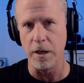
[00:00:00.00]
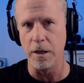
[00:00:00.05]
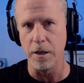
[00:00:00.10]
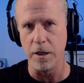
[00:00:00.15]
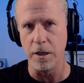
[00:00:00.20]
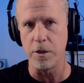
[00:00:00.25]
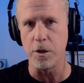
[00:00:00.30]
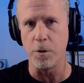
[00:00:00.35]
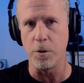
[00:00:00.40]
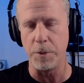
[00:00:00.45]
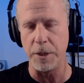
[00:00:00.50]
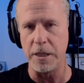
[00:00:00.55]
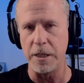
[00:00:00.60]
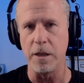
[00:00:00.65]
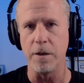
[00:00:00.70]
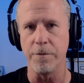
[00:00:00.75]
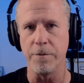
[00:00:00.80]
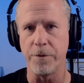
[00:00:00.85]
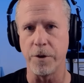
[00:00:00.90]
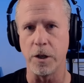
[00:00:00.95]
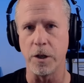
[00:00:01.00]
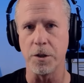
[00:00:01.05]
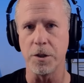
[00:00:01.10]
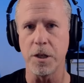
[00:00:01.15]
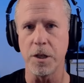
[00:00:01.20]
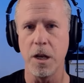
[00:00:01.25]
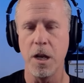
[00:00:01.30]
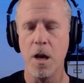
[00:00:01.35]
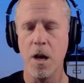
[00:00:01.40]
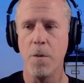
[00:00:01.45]
Adobe did it
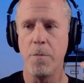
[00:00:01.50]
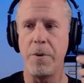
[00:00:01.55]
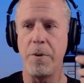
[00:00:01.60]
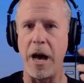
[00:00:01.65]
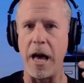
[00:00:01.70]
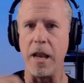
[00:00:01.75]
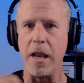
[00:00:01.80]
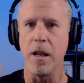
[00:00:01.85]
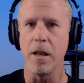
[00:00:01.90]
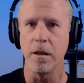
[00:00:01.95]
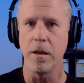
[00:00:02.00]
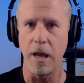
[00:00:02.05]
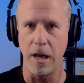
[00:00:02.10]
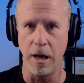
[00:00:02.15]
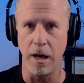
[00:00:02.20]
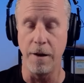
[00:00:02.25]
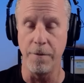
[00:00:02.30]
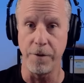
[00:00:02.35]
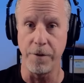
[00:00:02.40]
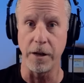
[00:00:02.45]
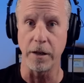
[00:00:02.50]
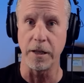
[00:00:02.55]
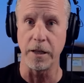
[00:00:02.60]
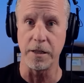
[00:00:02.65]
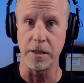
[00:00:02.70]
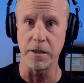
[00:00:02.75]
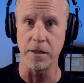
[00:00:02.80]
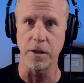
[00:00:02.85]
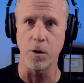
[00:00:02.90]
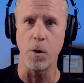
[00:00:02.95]
first, but Final Cut
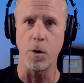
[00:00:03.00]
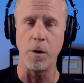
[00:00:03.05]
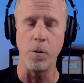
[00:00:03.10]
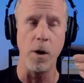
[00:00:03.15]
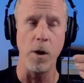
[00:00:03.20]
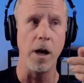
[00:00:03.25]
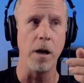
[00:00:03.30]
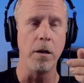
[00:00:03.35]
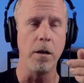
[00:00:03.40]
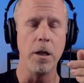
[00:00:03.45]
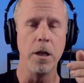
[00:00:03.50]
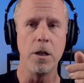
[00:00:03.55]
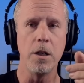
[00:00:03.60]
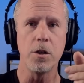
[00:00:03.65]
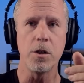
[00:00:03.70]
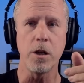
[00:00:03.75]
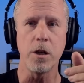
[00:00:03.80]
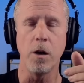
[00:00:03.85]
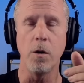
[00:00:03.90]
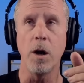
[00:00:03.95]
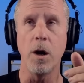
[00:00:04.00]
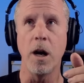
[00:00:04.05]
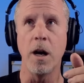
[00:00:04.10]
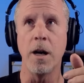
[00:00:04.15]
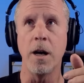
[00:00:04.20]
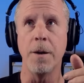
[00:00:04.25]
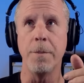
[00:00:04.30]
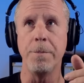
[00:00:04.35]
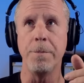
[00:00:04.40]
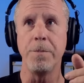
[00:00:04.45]
does it quite well. So
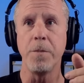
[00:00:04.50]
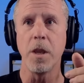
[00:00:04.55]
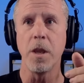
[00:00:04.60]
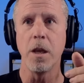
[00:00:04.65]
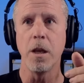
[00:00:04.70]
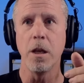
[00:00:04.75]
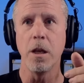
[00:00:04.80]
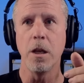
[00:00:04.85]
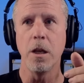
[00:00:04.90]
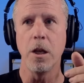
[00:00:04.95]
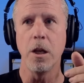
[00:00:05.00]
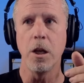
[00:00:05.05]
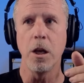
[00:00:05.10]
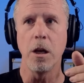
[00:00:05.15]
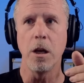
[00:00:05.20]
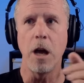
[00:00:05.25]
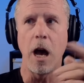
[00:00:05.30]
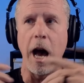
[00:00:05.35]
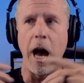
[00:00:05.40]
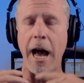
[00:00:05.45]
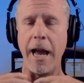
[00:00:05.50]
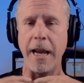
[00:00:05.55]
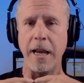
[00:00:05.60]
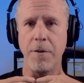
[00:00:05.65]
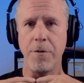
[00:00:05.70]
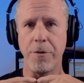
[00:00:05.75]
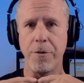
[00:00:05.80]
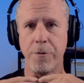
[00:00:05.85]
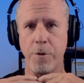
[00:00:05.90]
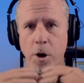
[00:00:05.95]
I
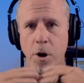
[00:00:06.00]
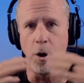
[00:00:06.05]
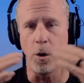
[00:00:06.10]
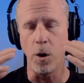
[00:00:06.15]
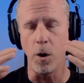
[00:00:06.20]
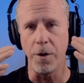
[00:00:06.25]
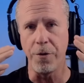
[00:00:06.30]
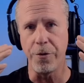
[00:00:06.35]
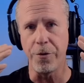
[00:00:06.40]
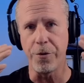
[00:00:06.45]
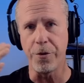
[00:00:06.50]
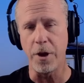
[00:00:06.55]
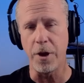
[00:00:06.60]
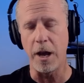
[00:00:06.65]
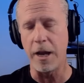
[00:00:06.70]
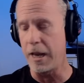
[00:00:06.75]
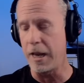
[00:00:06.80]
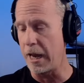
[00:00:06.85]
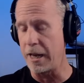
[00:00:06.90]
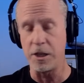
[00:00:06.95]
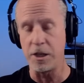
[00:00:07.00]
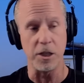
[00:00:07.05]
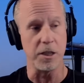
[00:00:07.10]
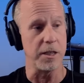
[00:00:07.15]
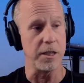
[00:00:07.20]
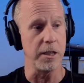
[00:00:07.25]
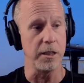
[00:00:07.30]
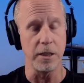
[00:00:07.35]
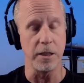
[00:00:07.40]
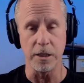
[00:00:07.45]
can throw I just
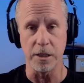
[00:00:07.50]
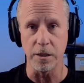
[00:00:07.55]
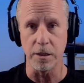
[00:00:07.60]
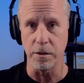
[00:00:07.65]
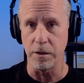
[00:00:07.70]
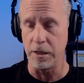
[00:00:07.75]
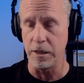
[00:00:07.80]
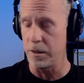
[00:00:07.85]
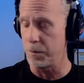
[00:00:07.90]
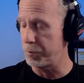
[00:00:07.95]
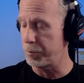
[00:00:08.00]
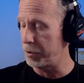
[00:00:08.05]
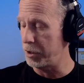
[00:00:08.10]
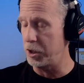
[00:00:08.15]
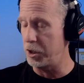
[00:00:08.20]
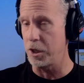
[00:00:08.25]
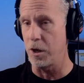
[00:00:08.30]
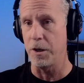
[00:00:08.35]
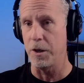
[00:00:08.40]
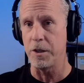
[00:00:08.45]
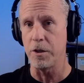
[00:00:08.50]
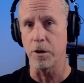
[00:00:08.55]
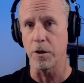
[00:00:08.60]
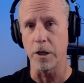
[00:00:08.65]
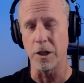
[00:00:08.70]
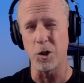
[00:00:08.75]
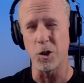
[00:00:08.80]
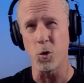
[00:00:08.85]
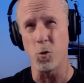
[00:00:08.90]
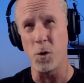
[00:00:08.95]
did this in the pre-show. I took
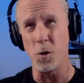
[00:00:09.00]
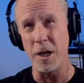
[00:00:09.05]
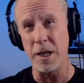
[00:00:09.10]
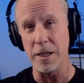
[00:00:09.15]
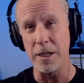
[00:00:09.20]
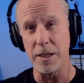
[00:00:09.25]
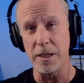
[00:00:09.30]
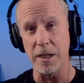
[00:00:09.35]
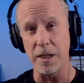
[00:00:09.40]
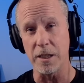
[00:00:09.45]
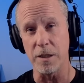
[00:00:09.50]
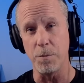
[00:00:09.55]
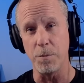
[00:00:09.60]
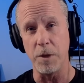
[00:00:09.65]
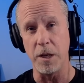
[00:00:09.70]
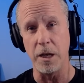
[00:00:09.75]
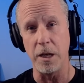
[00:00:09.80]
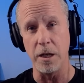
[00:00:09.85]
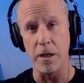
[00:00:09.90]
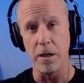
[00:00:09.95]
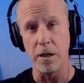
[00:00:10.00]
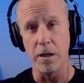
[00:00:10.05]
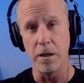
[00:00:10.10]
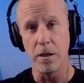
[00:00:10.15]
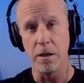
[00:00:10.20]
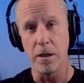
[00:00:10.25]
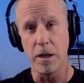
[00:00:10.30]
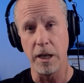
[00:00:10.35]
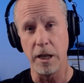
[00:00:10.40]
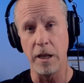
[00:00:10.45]
a 26-minute
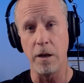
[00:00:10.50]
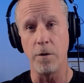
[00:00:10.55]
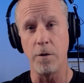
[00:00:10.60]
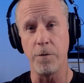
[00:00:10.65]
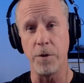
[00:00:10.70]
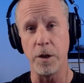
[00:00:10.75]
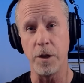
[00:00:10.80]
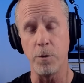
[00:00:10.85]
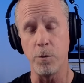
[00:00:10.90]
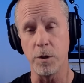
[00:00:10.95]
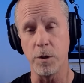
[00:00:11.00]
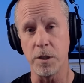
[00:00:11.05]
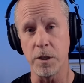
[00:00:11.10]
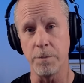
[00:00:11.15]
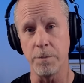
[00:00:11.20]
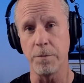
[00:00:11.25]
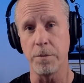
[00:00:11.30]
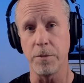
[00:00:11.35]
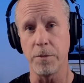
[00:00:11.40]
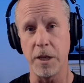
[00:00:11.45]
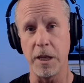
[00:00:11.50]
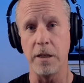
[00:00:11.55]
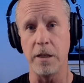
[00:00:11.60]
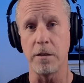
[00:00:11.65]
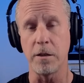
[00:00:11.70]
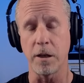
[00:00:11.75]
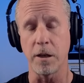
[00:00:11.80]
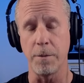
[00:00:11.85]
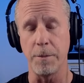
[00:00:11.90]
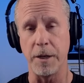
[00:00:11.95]
interview with some kid
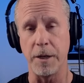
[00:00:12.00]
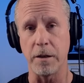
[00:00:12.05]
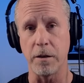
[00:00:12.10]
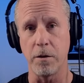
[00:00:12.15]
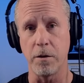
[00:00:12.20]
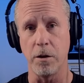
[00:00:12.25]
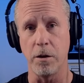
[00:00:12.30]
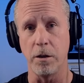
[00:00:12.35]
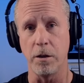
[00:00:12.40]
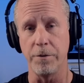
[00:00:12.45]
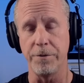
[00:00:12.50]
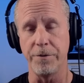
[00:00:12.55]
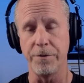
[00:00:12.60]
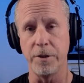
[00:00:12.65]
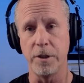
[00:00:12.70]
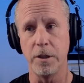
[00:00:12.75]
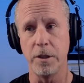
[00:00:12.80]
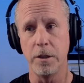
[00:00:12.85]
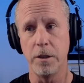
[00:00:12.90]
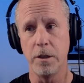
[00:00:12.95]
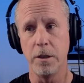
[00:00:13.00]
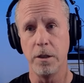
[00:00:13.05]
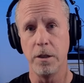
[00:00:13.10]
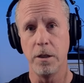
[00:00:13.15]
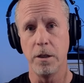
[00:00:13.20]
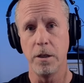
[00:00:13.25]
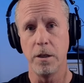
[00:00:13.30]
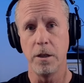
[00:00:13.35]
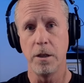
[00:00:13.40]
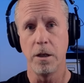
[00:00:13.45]
talking about golf.
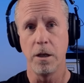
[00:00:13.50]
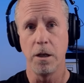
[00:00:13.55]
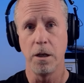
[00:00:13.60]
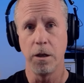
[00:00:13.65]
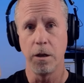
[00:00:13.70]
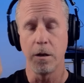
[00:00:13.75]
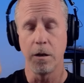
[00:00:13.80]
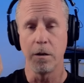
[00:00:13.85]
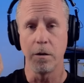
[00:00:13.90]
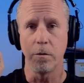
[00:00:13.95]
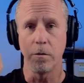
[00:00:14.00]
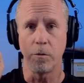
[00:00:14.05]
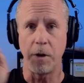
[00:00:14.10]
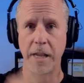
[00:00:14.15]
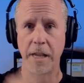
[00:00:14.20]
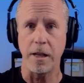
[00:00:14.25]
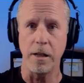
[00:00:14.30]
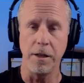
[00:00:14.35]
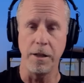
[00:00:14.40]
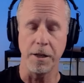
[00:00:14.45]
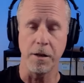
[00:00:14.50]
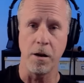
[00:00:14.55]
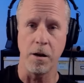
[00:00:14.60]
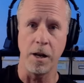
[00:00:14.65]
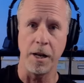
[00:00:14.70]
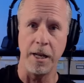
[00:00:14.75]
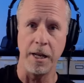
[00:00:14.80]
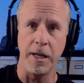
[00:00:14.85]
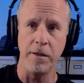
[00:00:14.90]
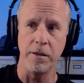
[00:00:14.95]
Right click on
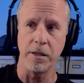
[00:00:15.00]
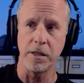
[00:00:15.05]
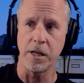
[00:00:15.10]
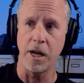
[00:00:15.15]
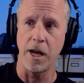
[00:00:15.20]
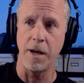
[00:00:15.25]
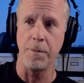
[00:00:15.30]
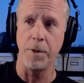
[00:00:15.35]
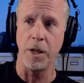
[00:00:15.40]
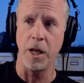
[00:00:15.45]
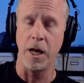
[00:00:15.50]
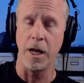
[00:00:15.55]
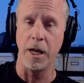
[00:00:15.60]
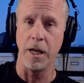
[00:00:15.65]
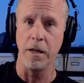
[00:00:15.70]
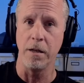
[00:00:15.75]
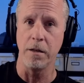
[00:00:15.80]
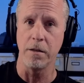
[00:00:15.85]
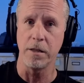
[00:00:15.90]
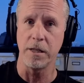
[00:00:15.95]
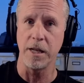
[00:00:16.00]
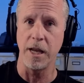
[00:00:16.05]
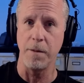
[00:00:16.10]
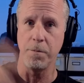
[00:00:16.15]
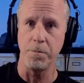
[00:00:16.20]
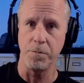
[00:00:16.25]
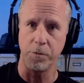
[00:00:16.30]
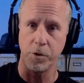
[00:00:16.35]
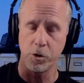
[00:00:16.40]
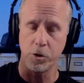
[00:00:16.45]
it in the timeline, say
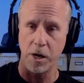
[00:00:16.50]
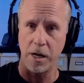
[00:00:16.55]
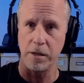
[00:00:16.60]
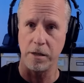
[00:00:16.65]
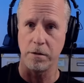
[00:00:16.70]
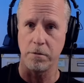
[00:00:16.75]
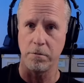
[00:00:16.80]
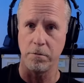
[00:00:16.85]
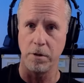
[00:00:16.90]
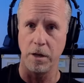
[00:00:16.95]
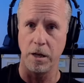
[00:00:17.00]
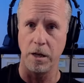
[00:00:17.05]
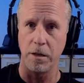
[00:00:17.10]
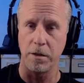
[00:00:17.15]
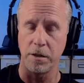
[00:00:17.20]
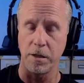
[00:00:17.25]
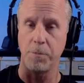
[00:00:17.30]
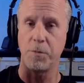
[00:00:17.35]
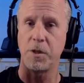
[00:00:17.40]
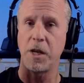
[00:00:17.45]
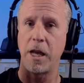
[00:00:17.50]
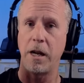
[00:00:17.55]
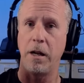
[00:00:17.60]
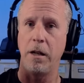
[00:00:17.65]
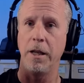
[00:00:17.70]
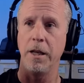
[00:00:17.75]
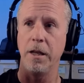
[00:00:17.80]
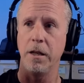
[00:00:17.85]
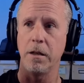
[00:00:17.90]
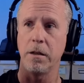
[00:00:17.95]
subtitle
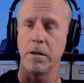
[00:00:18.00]
it.